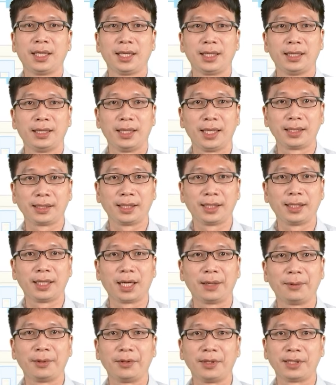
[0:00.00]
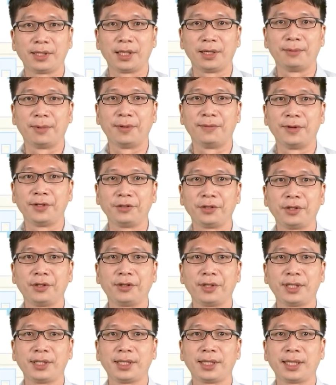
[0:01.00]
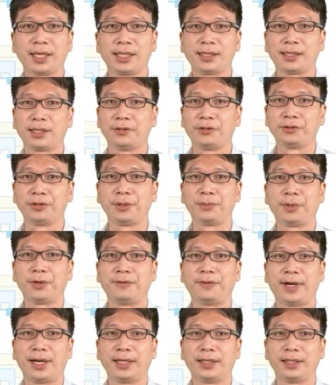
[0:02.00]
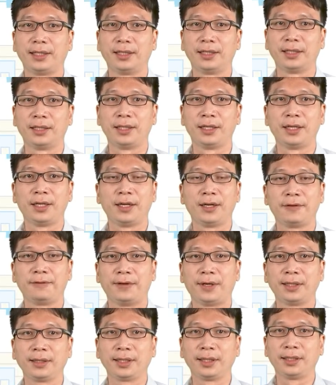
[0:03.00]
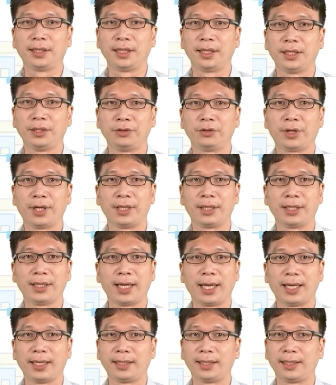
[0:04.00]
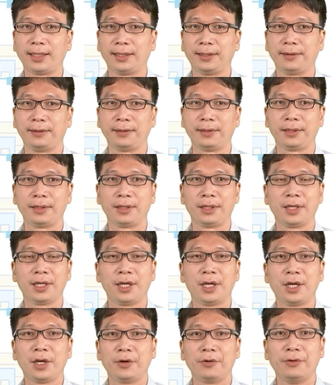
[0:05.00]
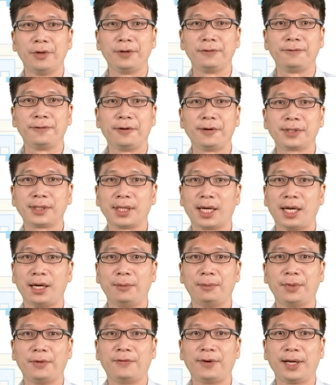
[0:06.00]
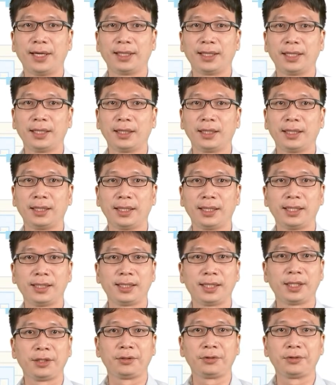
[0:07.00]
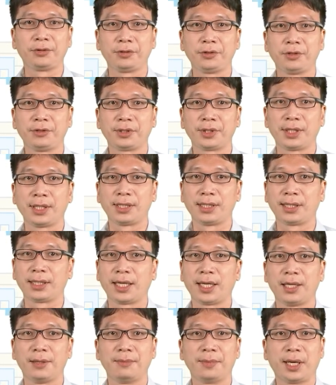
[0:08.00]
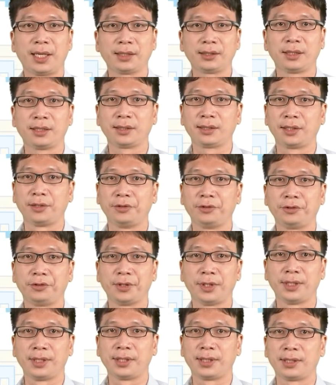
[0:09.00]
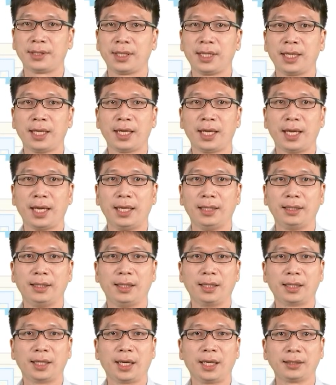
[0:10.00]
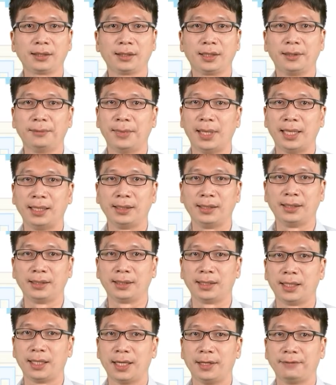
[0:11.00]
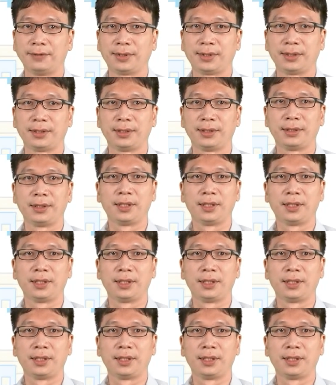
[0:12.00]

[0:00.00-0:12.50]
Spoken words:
NEXTW is a professional EtherCAT solution provider, founded in 2018. We focus on providing the easy-to-use EtherCAT master solutions and the customized slaves.